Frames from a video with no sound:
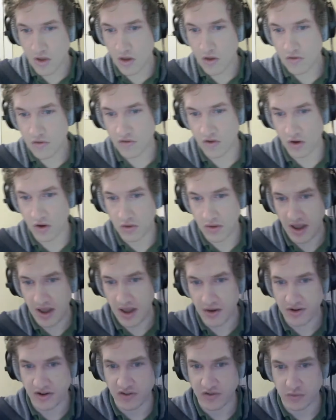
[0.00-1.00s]
So
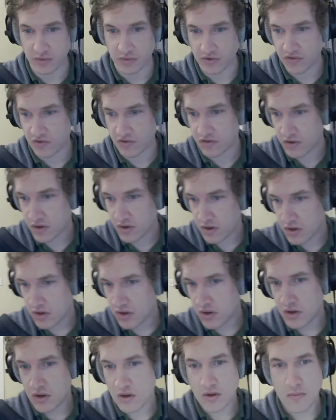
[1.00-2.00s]
how Dice works.
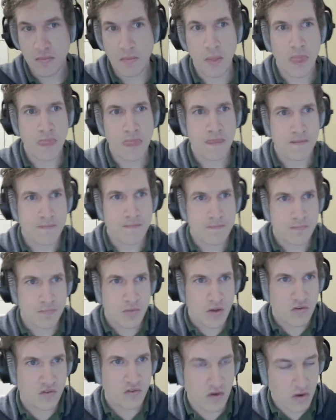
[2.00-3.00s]

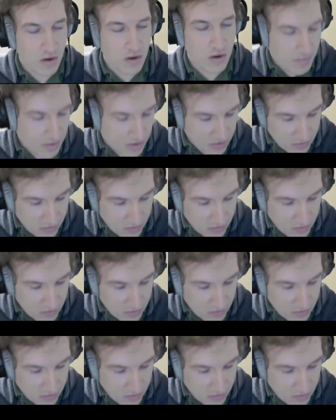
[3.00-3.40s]
So I'm going to